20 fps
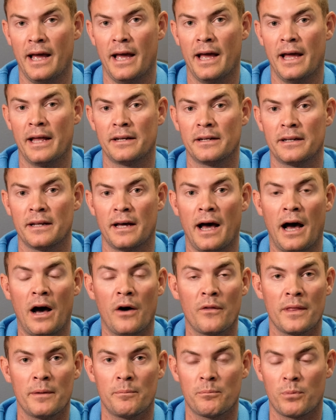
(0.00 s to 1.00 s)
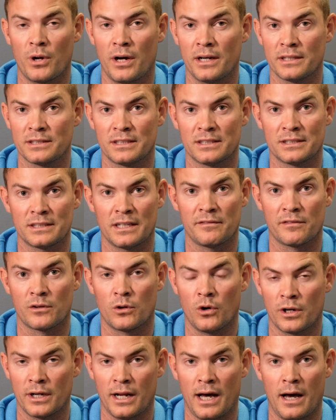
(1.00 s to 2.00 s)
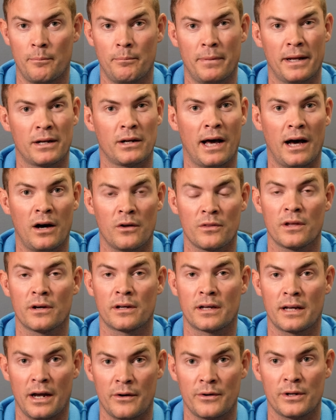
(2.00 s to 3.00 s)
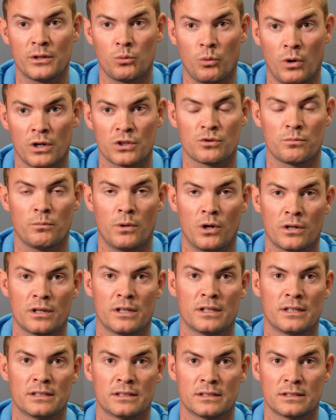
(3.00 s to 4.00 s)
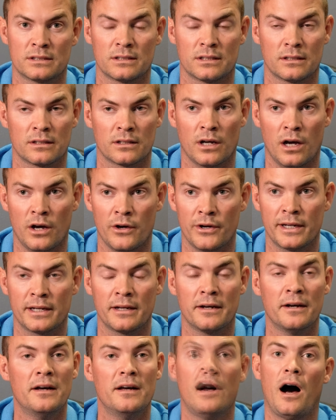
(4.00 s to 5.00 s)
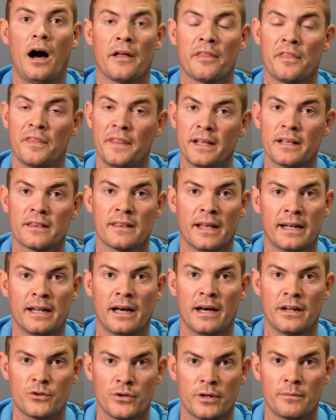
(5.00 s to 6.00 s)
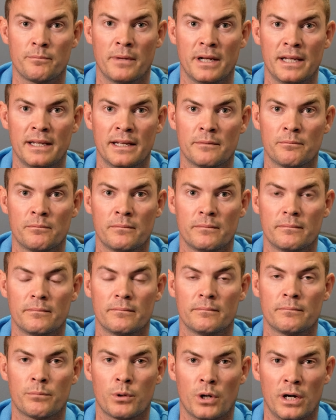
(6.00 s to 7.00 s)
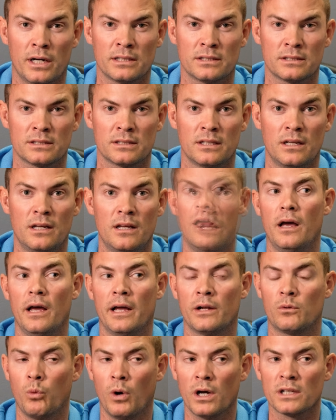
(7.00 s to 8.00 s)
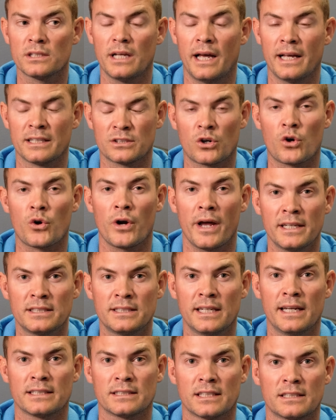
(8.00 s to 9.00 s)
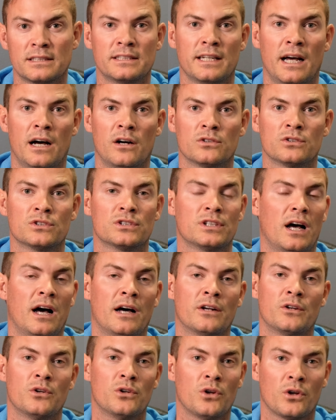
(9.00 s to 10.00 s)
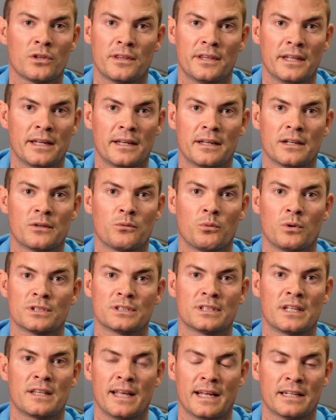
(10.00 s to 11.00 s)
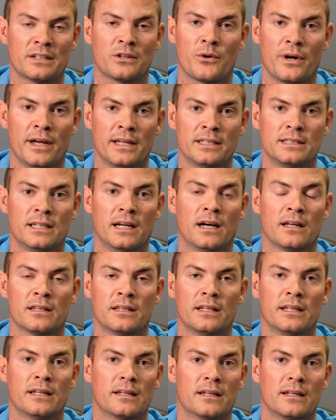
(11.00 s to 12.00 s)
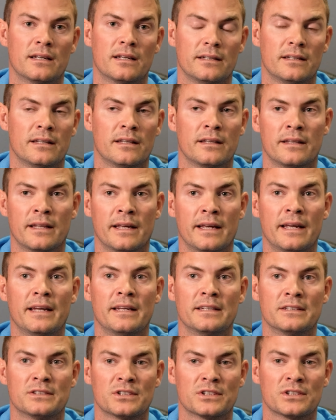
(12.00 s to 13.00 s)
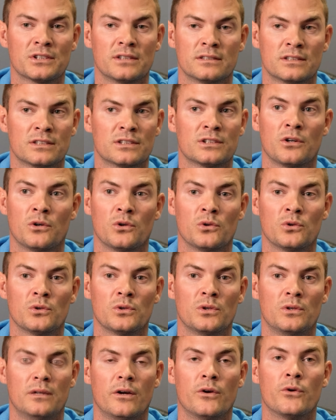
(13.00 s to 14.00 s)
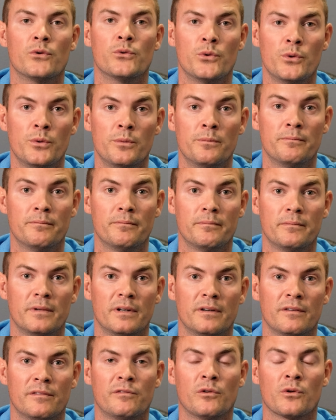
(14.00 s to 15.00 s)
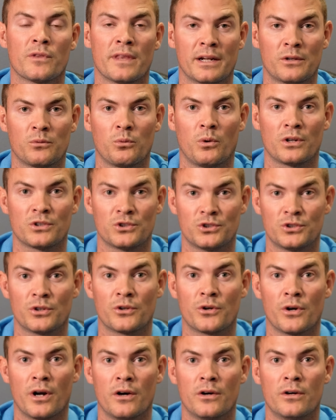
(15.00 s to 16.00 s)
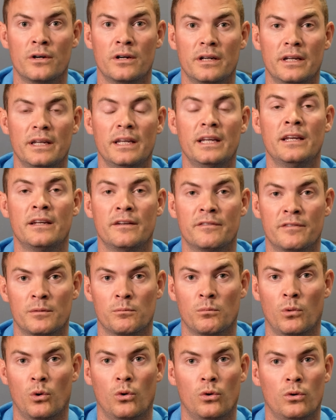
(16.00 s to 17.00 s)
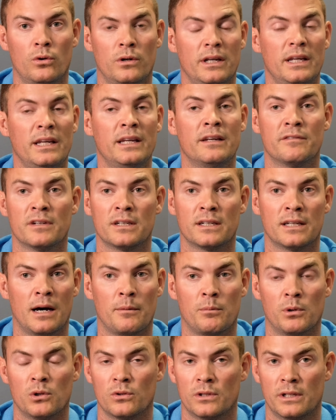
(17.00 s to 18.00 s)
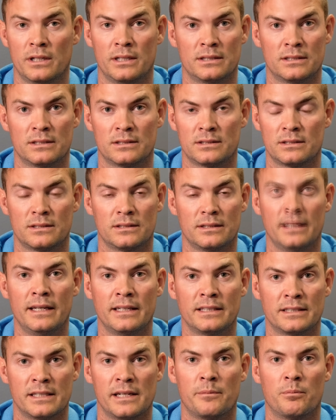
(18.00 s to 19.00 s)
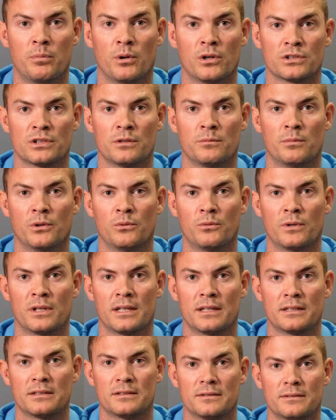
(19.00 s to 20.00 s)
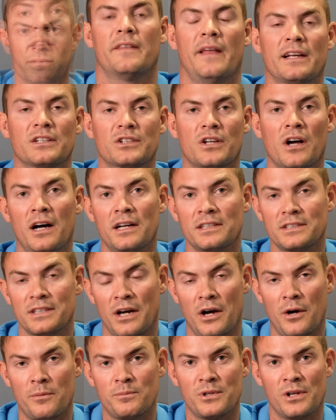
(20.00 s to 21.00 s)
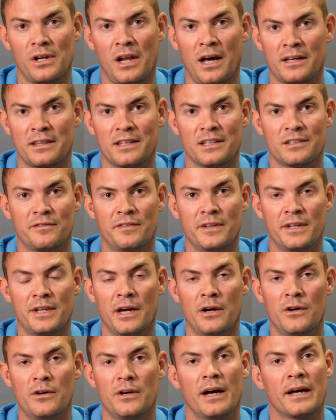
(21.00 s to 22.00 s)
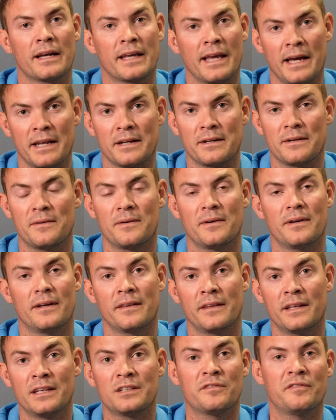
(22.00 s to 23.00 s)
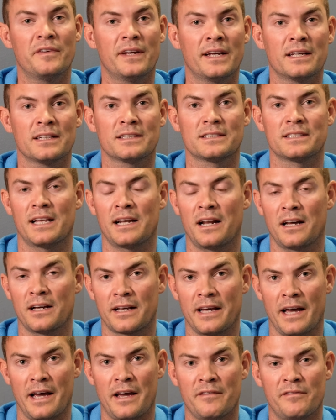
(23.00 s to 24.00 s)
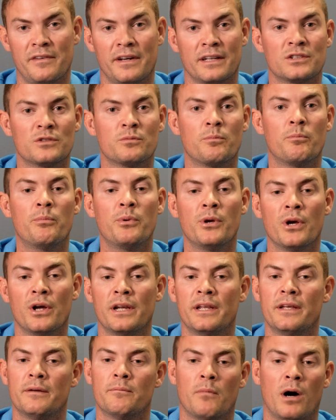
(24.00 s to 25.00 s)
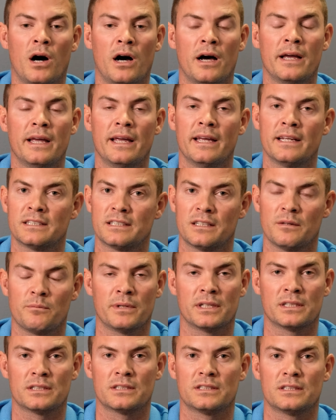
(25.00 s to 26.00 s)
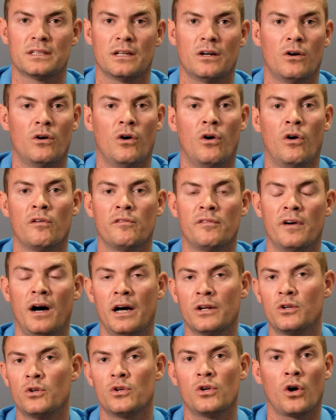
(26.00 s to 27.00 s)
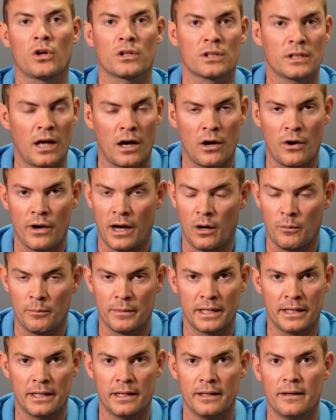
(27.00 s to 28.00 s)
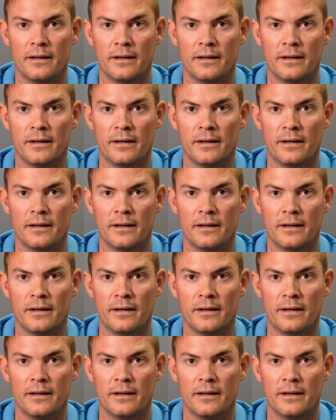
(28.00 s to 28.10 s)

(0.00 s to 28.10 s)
and how their prices have gone up and how the current watch market is going, I think that 100 million price, it was as crazy as it sounds. I do not think it was that crazy. I think there is still room for that watch to grow even more. Even double is easily possible with it. Thanks guys, I hope you liked this video. Again, these figures that I gave, it's purely my estimates of, I do not know how many